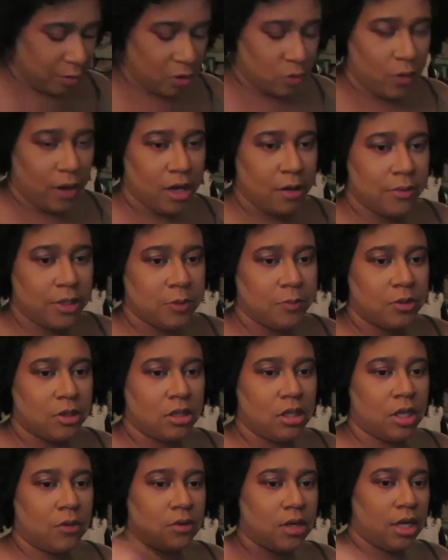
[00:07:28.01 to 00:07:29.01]
be quiet. I'm about to put
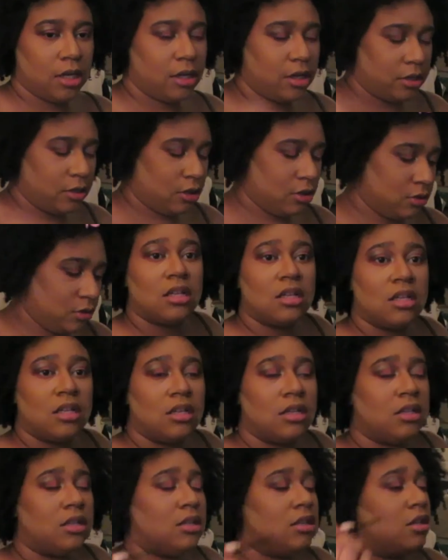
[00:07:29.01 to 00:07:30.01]
on liquid eyeliner. You do
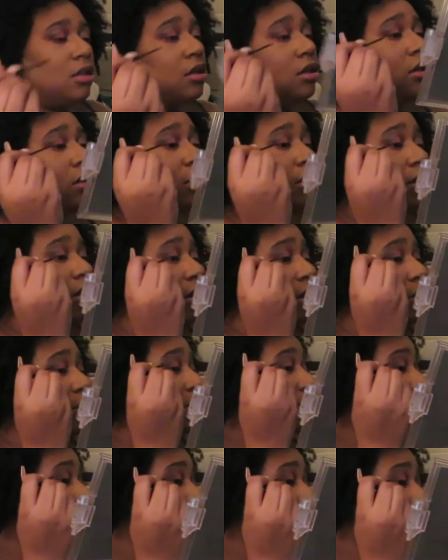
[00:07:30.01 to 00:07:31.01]
eyelashes? Yep.
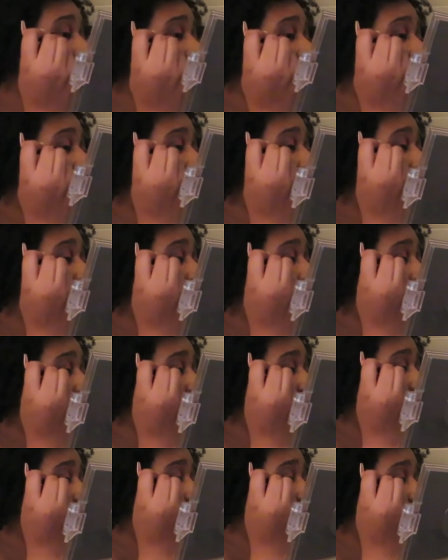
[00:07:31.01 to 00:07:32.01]

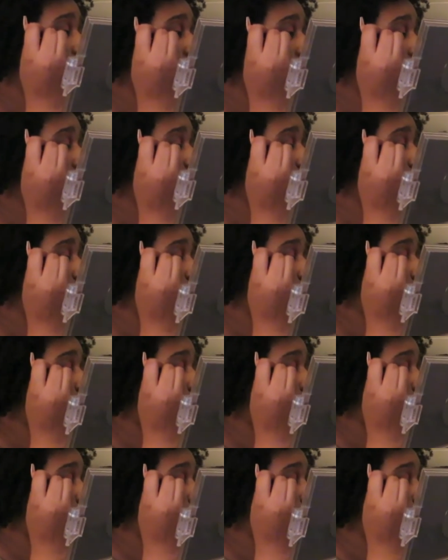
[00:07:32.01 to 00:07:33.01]
Oh,
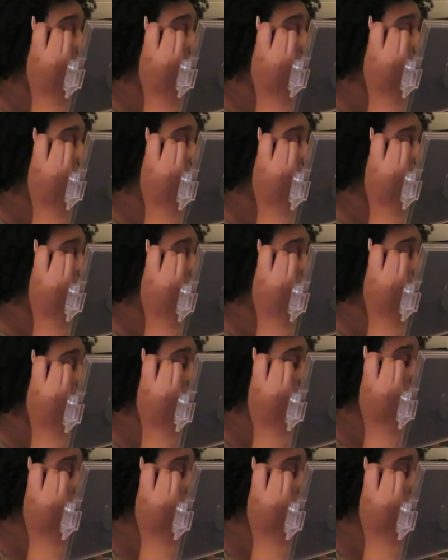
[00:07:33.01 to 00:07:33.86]
no,